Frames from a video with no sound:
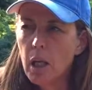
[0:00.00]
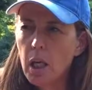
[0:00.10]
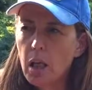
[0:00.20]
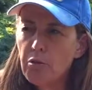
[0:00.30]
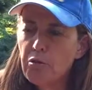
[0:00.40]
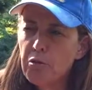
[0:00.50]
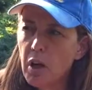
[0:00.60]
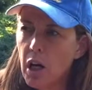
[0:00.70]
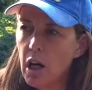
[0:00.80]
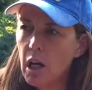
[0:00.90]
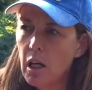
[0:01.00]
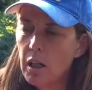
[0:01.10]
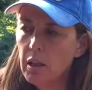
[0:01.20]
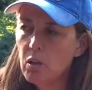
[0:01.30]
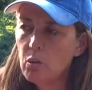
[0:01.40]
If
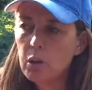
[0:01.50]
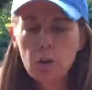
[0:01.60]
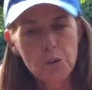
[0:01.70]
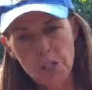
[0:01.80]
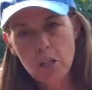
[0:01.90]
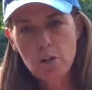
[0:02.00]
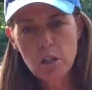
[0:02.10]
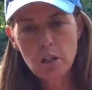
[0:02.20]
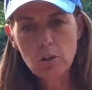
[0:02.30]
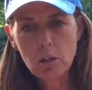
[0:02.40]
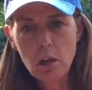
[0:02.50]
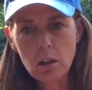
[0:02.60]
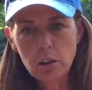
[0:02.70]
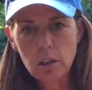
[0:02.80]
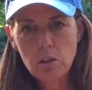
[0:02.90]
you lose the articular
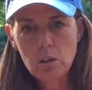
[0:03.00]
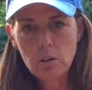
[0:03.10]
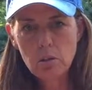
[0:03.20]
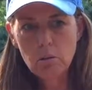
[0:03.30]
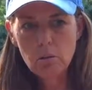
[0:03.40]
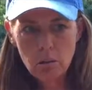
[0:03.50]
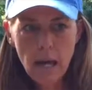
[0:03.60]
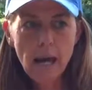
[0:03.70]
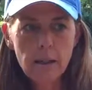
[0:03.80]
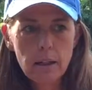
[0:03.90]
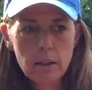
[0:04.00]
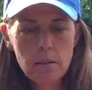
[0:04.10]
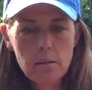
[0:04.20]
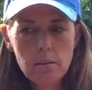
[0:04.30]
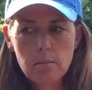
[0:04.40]
cartilage, that
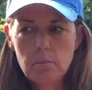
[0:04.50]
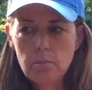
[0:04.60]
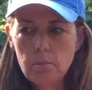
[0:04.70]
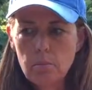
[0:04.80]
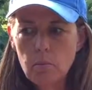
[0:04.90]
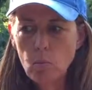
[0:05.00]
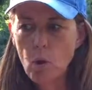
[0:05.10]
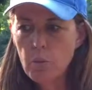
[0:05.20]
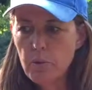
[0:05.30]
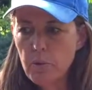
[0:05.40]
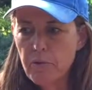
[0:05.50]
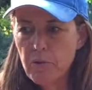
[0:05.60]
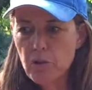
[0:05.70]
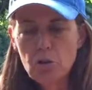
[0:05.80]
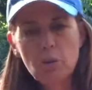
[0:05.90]
is what we
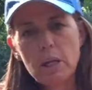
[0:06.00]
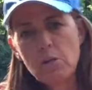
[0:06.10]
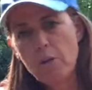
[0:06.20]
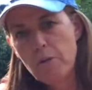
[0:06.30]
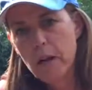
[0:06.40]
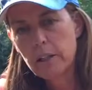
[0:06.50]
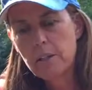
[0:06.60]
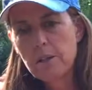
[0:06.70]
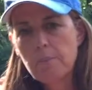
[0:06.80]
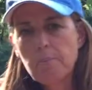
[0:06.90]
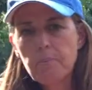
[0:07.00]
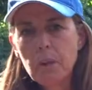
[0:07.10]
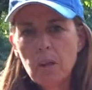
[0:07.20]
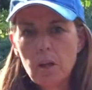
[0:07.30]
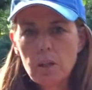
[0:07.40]
refer to as arthritis.
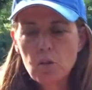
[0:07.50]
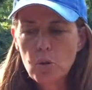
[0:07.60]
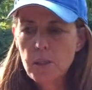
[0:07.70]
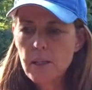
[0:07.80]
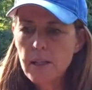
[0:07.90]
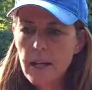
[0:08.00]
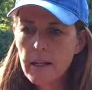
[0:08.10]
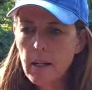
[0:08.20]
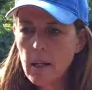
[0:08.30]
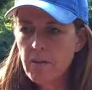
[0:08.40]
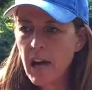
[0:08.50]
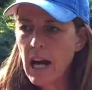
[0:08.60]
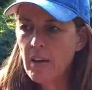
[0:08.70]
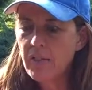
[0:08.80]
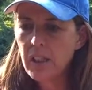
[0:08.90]
And so instead of
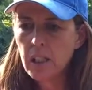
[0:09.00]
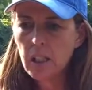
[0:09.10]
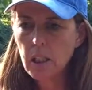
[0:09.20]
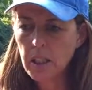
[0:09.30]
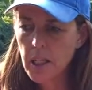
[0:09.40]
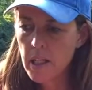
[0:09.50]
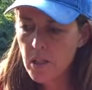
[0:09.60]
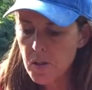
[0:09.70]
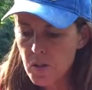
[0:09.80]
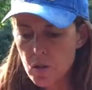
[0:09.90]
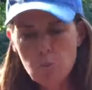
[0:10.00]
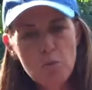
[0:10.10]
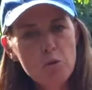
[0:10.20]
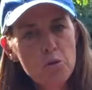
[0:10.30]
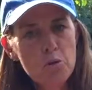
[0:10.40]
having a nice
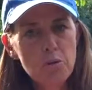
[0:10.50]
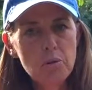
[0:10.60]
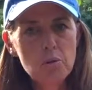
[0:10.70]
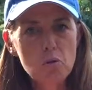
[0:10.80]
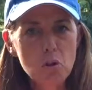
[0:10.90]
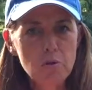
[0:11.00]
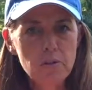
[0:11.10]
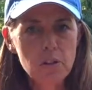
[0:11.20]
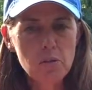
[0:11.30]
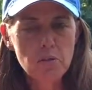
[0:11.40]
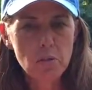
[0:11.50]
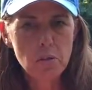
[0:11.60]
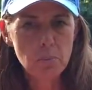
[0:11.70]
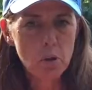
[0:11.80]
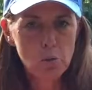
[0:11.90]
smooth surface for
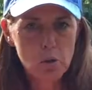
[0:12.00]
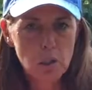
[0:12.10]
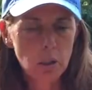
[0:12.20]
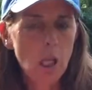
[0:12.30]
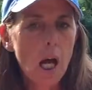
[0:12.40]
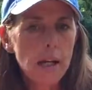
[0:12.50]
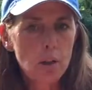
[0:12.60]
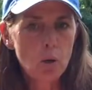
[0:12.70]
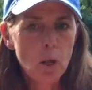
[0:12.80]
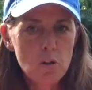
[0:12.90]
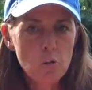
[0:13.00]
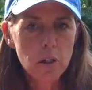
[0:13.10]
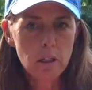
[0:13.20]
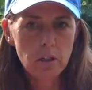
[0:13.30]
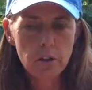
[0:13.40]
the bones to glide across
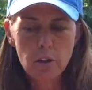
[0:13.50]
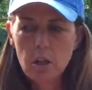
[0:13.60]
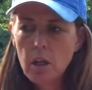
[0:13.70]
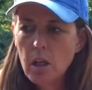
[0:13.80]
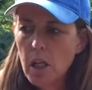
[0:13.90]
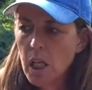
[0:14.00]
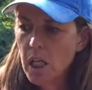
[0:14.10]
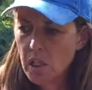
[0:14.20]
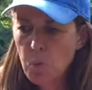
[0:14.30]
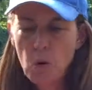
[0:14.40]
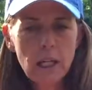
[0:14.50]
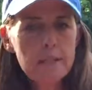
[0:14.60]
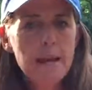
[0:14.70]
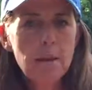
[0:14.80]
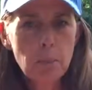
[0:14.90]
one another, it's more like
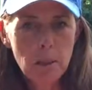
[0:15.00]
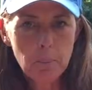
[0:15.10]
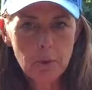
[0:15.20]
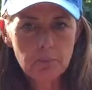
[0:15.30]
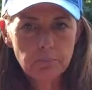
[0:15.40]
sandpaper.